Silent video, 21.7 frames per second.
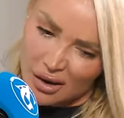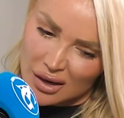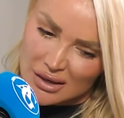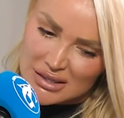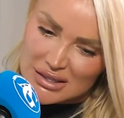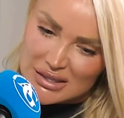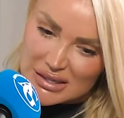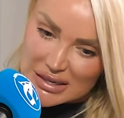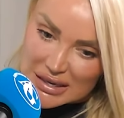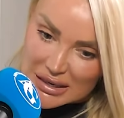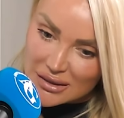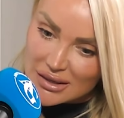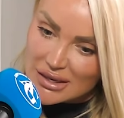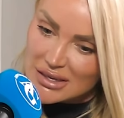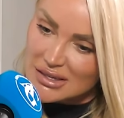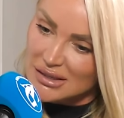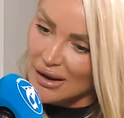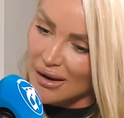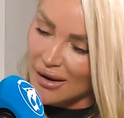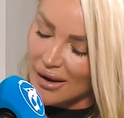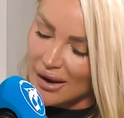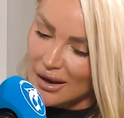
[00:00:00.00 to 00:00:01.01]
seeing these
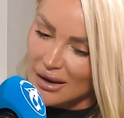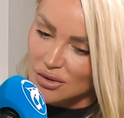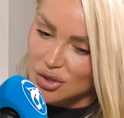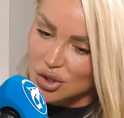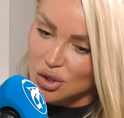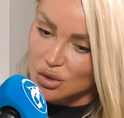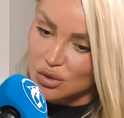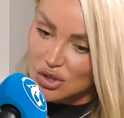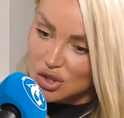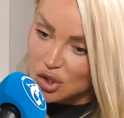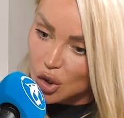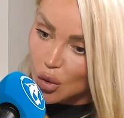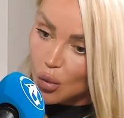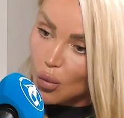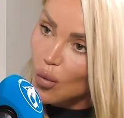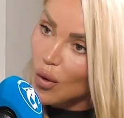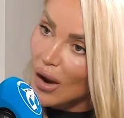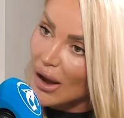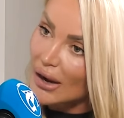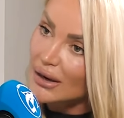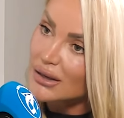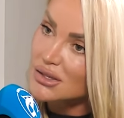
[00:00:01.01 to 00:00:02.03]
girls who'd done
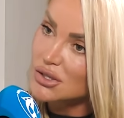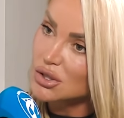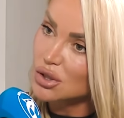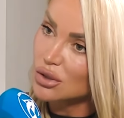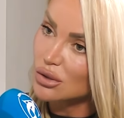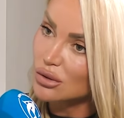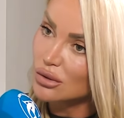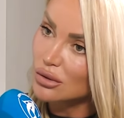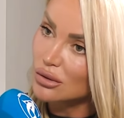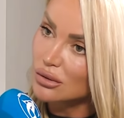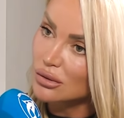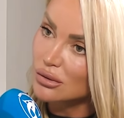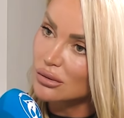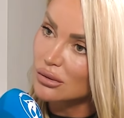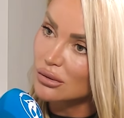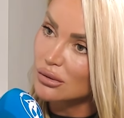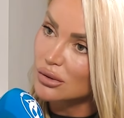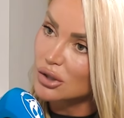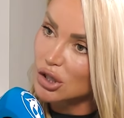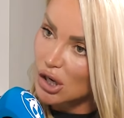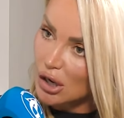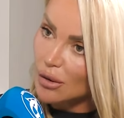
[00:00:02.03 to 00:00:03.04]
well at school
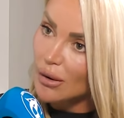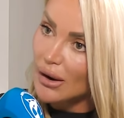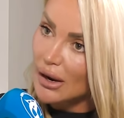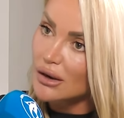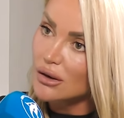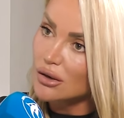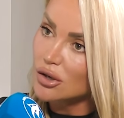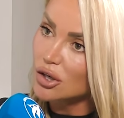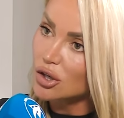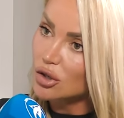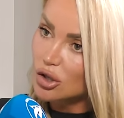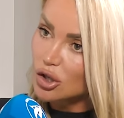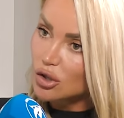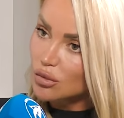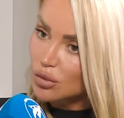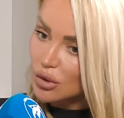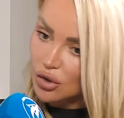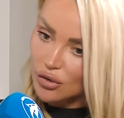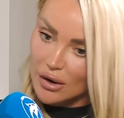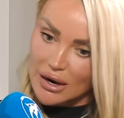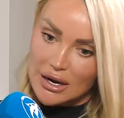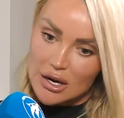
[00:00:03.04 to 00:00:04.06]
you know, you you
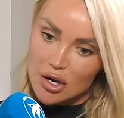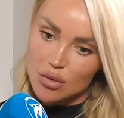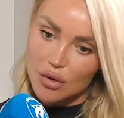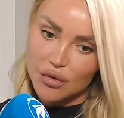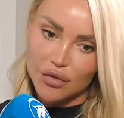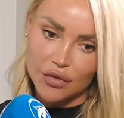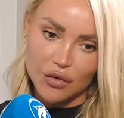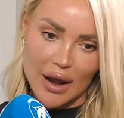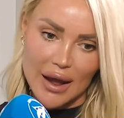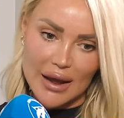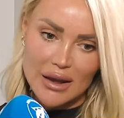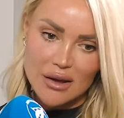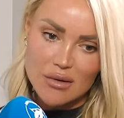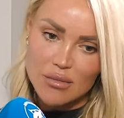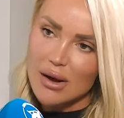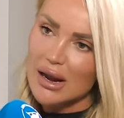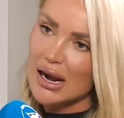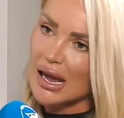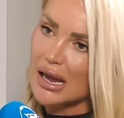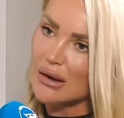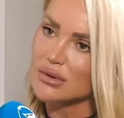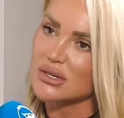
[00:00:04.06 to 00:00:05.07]
were great, You were flying
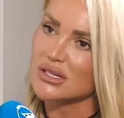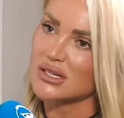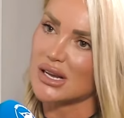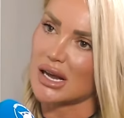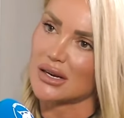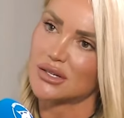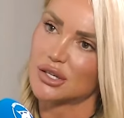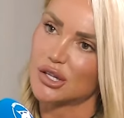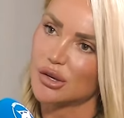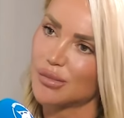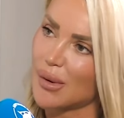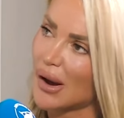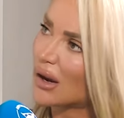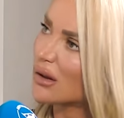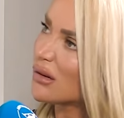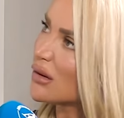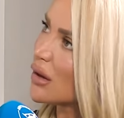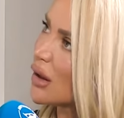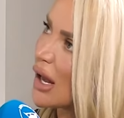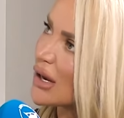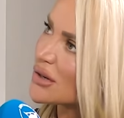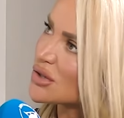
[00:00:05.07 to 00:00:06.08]
while I was sat at the back of
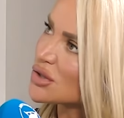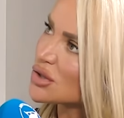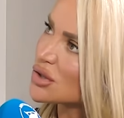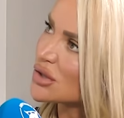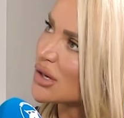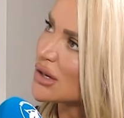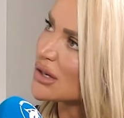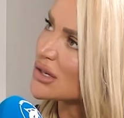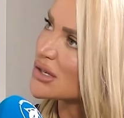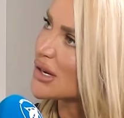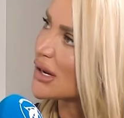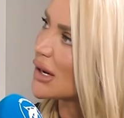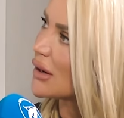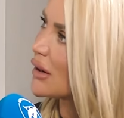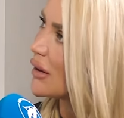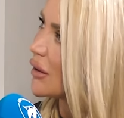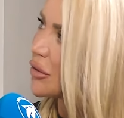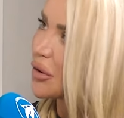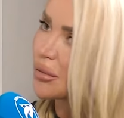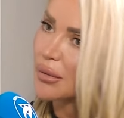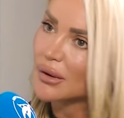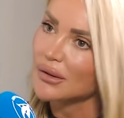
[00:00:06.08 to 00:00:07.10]
the class, just like staring
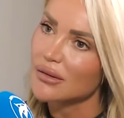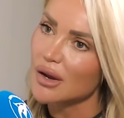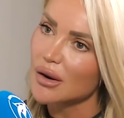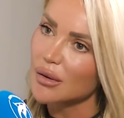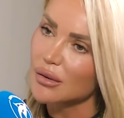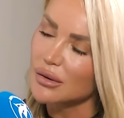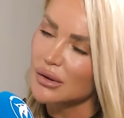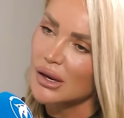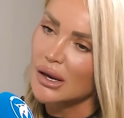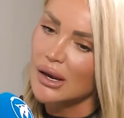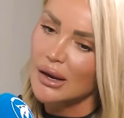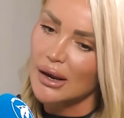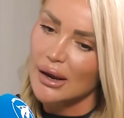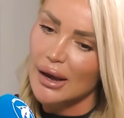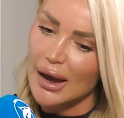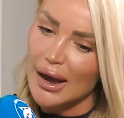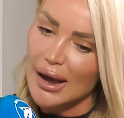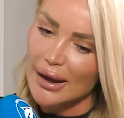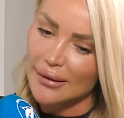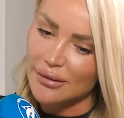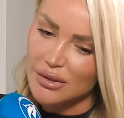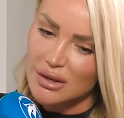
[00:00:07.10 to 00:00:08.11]
out the window. And
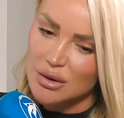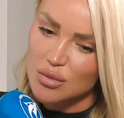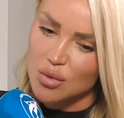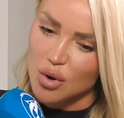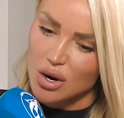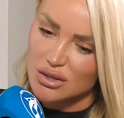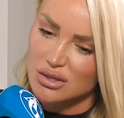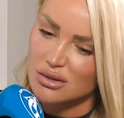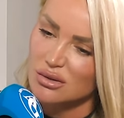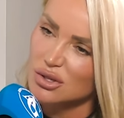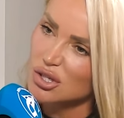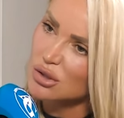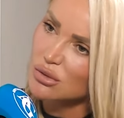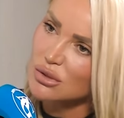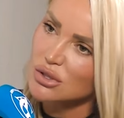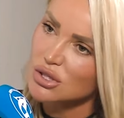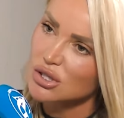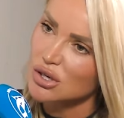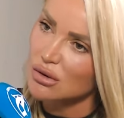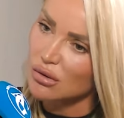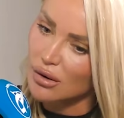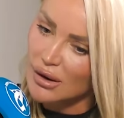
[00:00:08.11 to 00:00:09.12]
and he wasn't doing
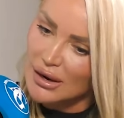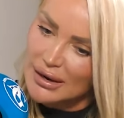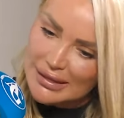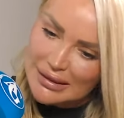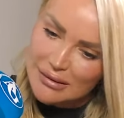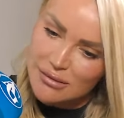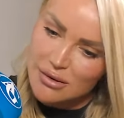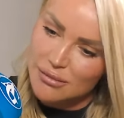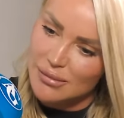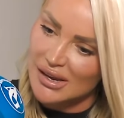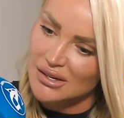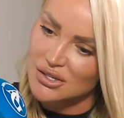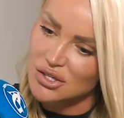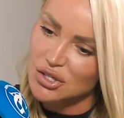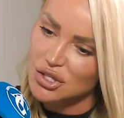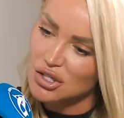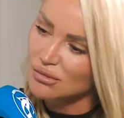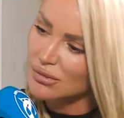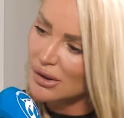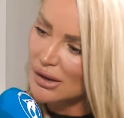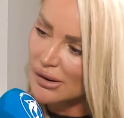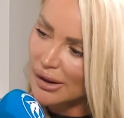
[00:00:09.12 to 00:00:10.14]
so great. And they were
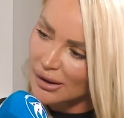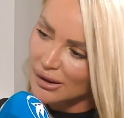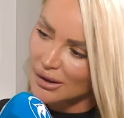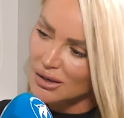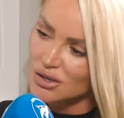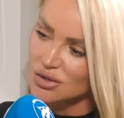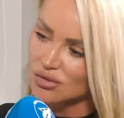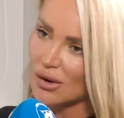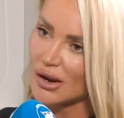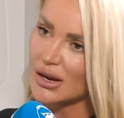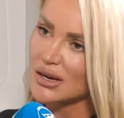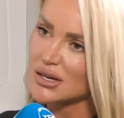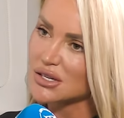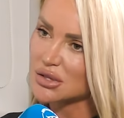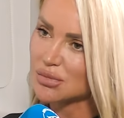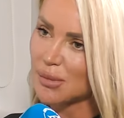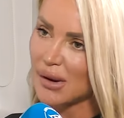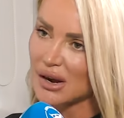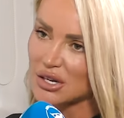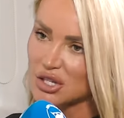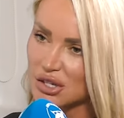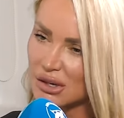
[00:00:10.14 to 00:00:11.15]
messaging me, like, he's right, he's
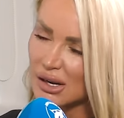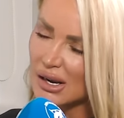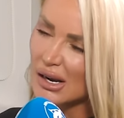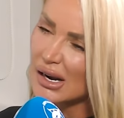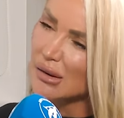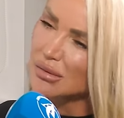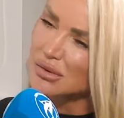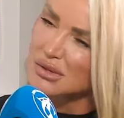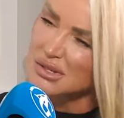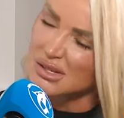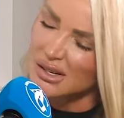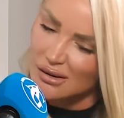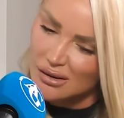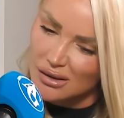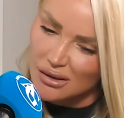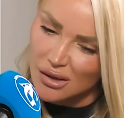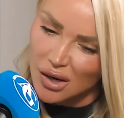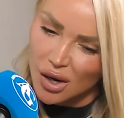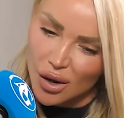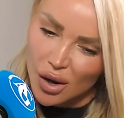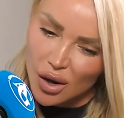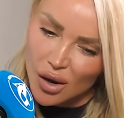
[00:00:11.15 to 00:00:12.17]
smashing it. And I was
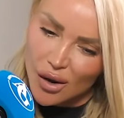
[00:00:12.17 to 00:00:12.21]
thinking,